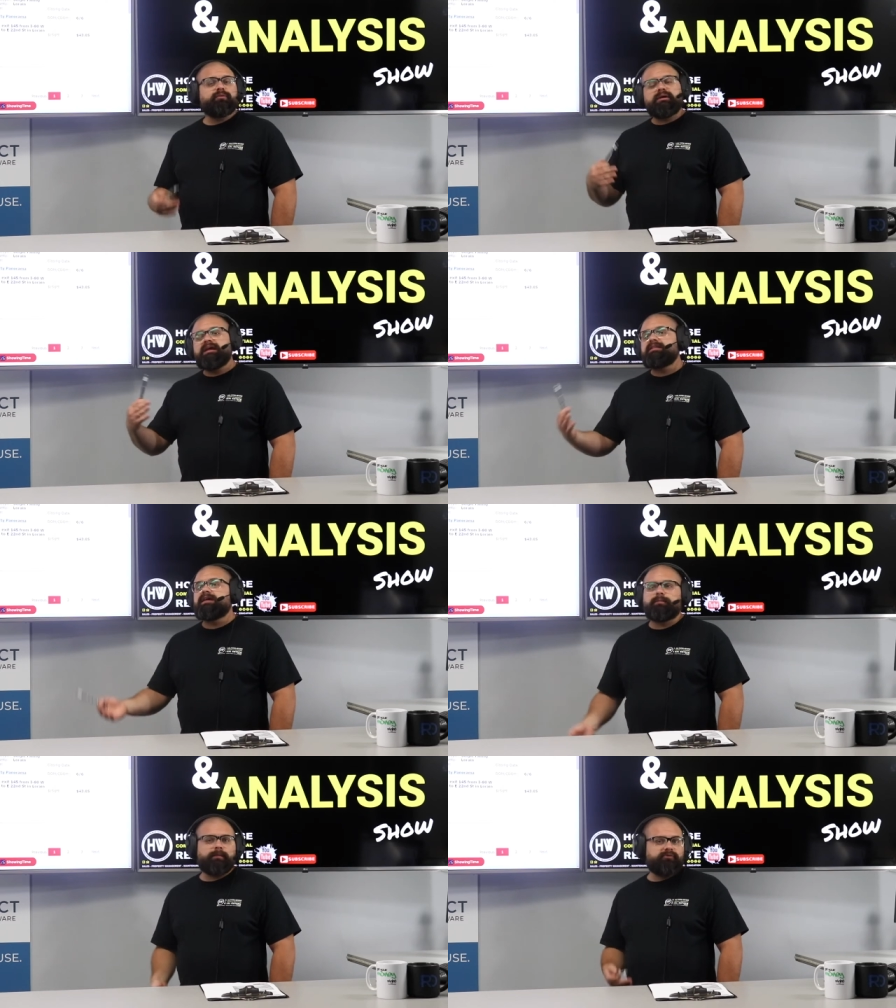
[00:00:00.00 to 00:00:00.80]
we get
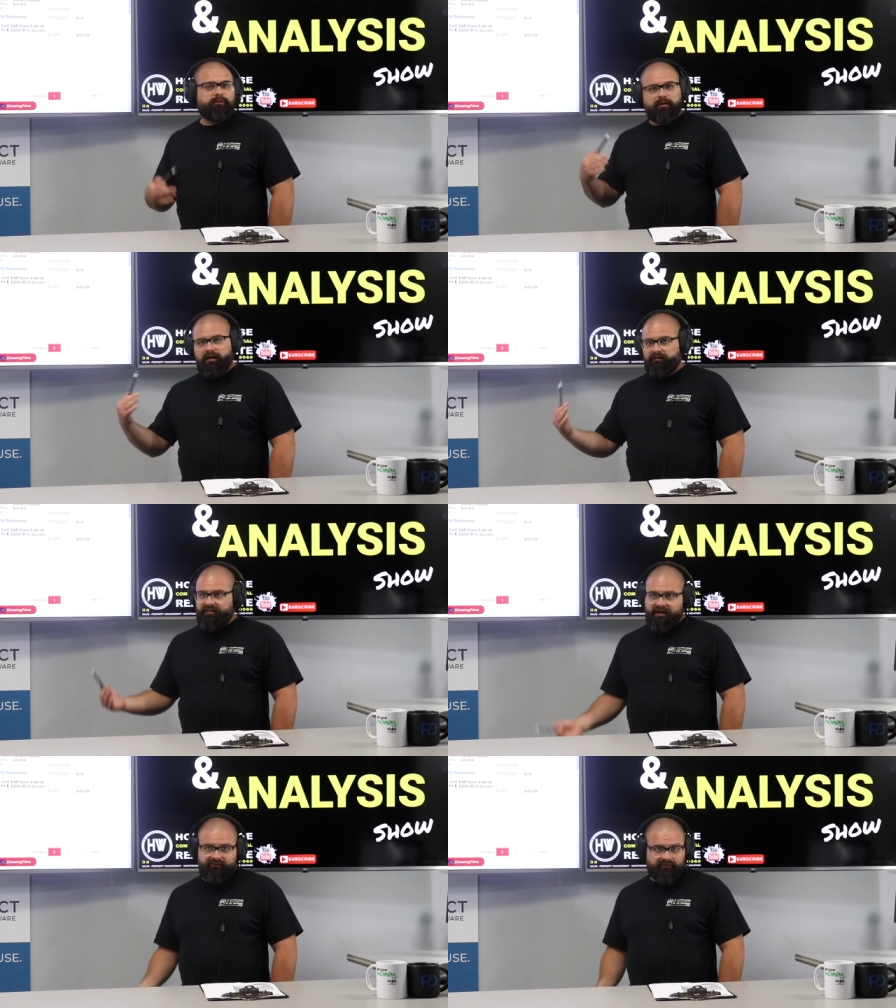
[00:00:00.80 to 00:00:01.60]
them up to around a
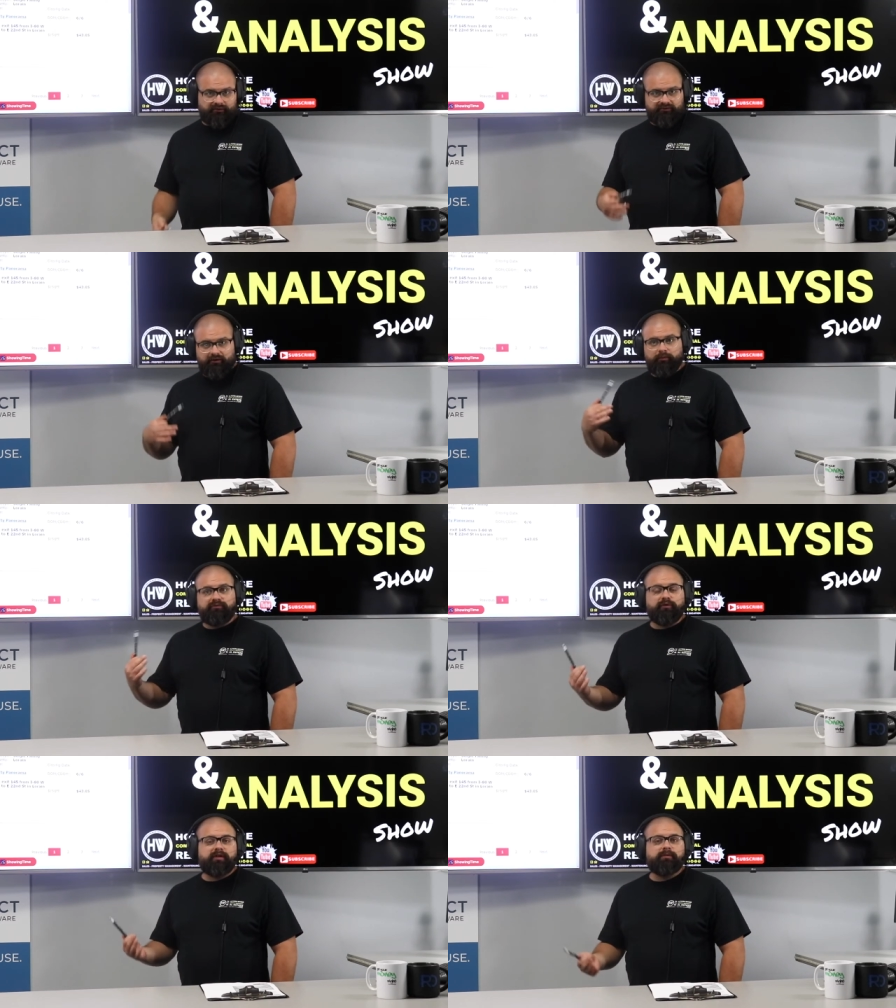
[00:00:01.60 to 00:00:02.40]
thousand or so
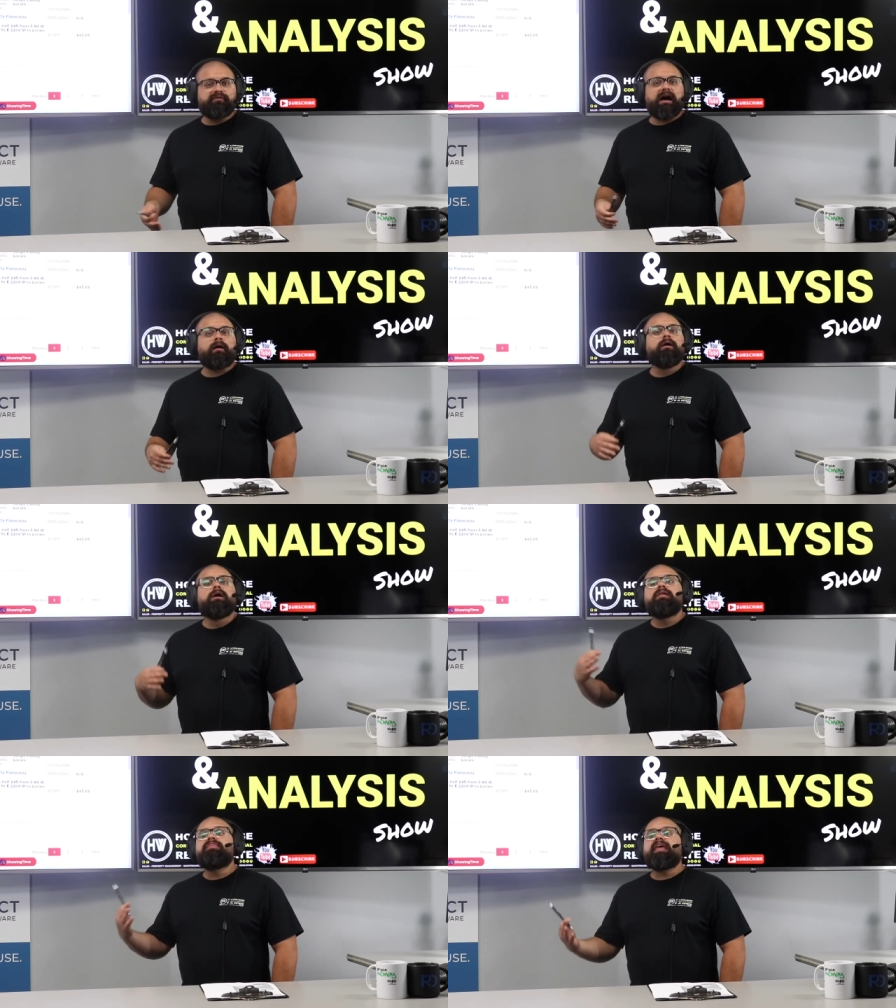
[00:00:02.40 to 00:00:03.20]
before they move out.
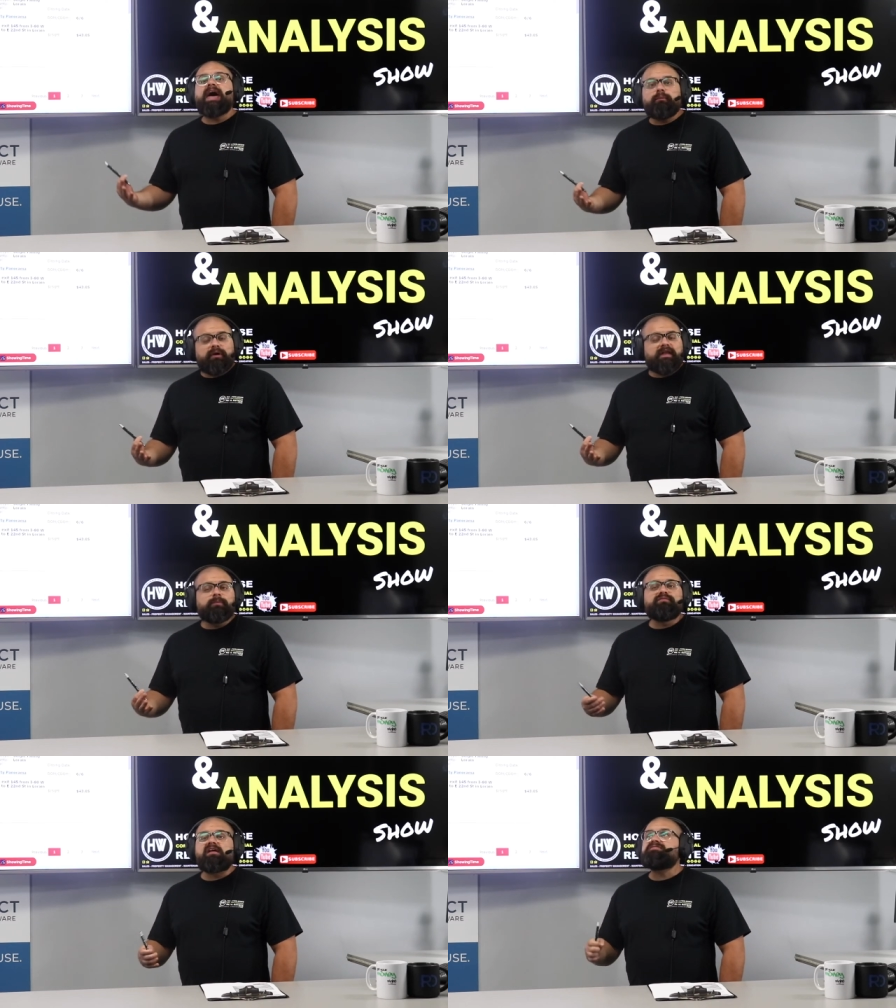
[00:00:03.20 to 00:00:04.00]
Then when they
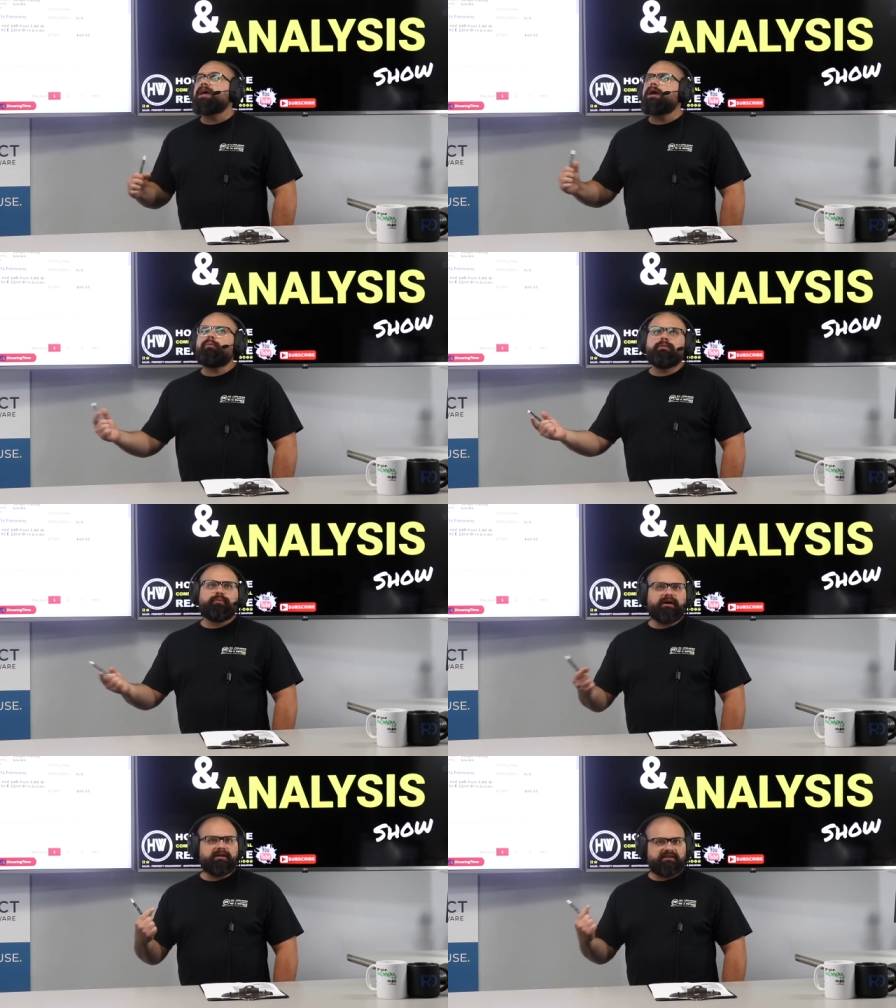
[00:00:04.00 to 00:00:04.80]
move out, then we
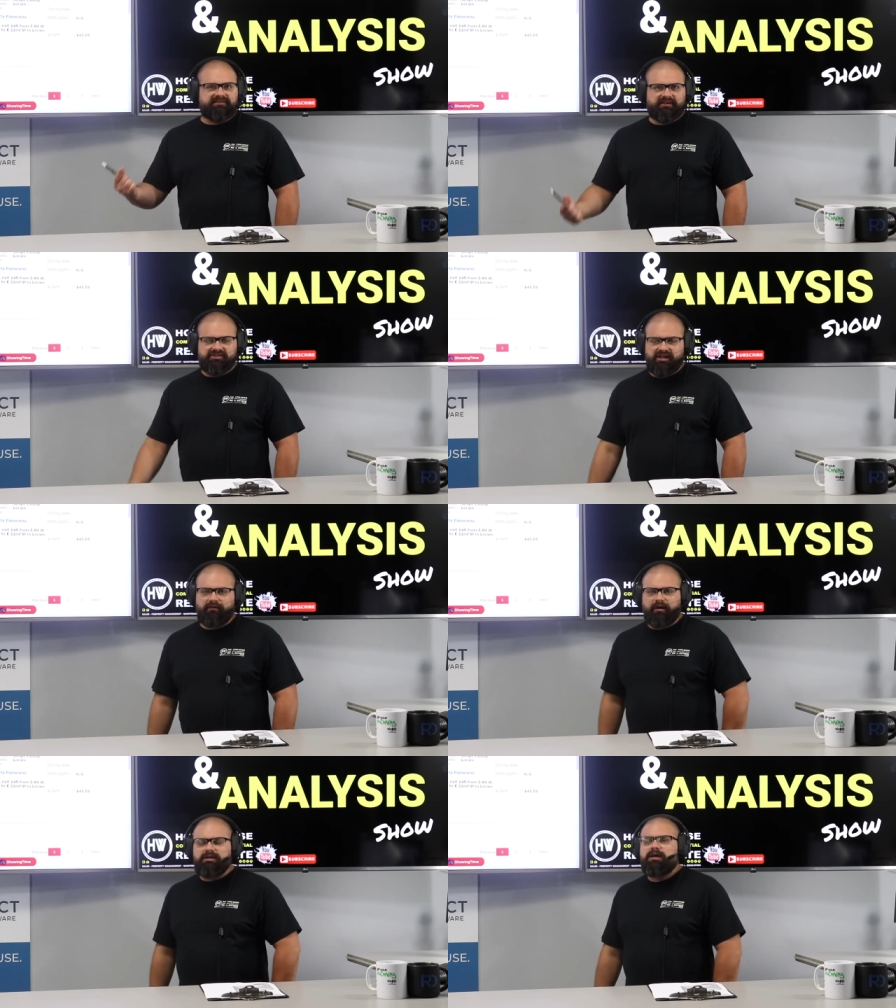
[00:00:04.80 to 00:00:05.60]
bring in that Section 8,
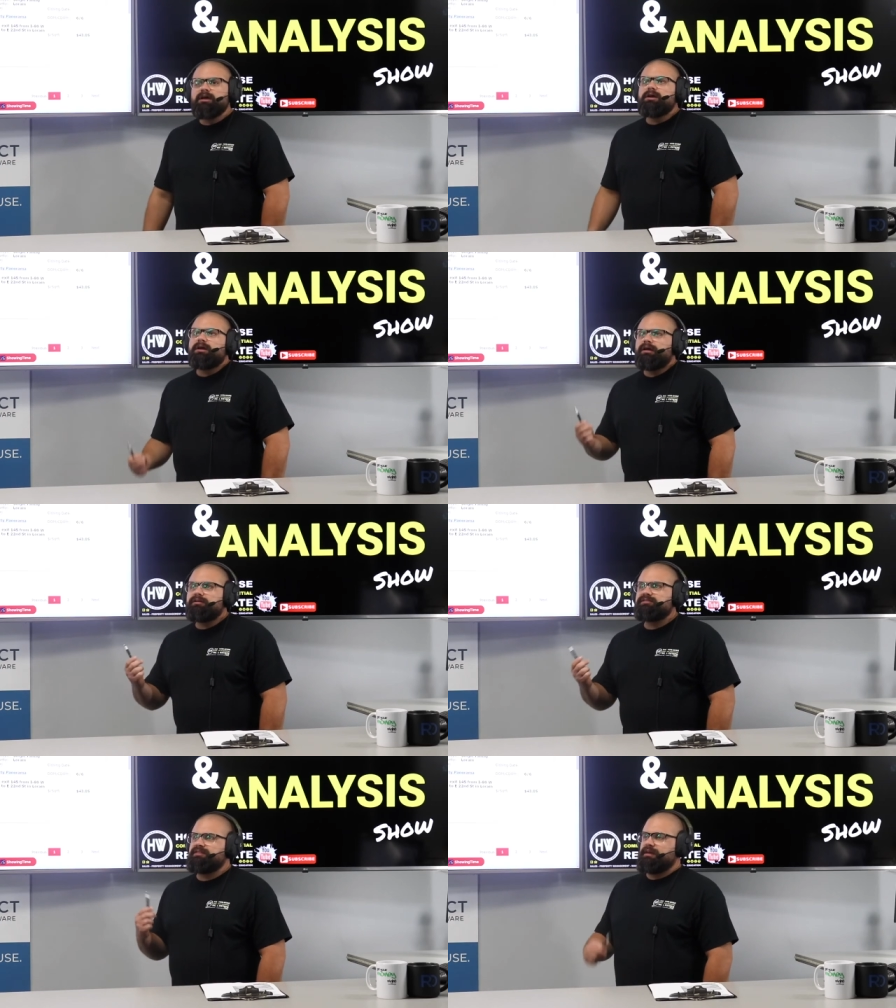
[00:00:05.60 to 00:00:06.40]
right?
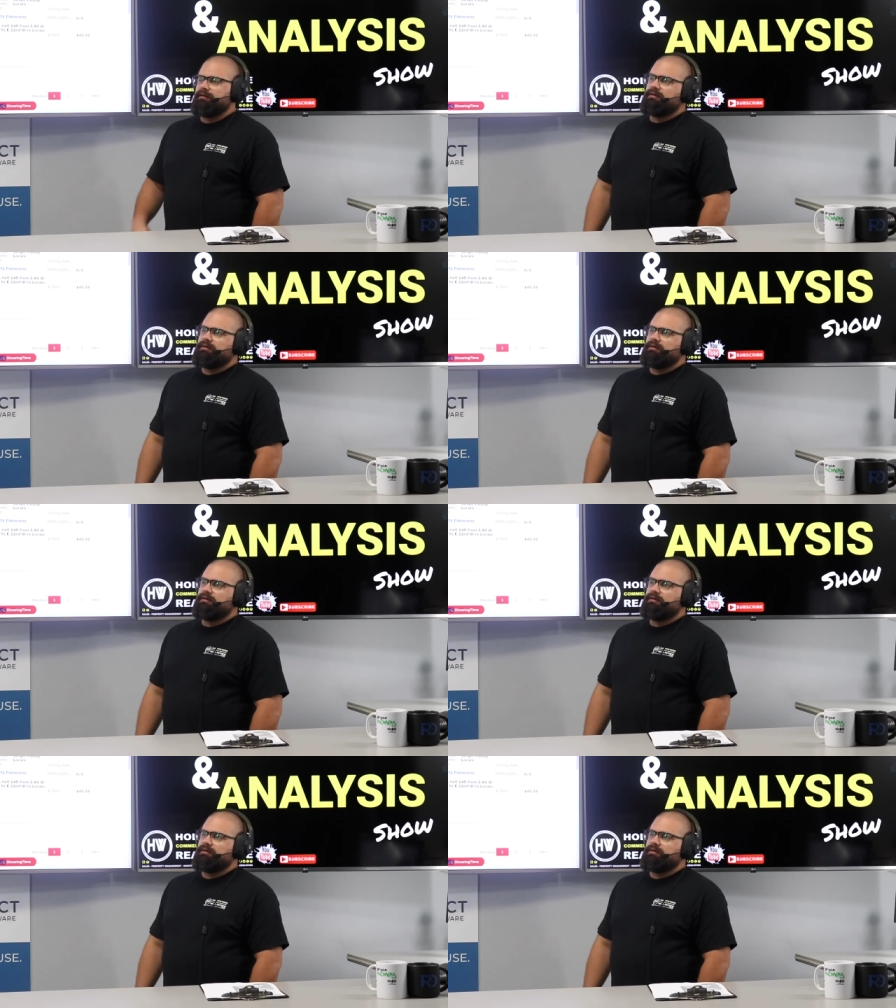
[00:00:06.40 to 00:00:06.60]
Here's the thing.